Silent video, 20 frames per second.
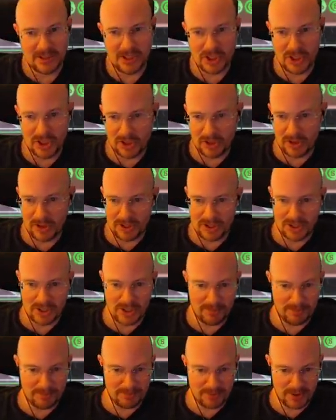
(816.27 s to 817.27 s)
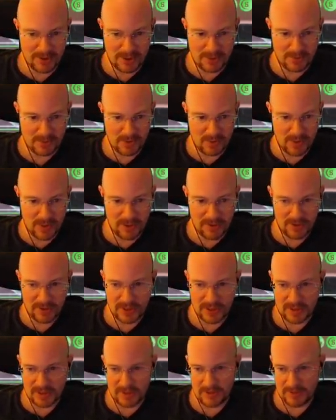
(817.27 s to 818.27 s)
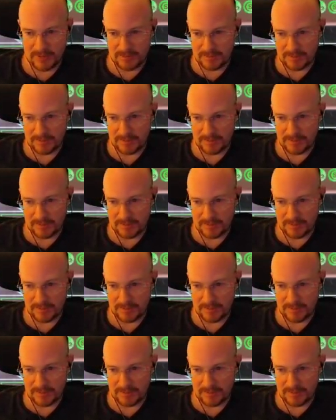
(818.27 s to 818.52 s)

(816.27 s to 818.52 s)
Shieldless ship just requires it.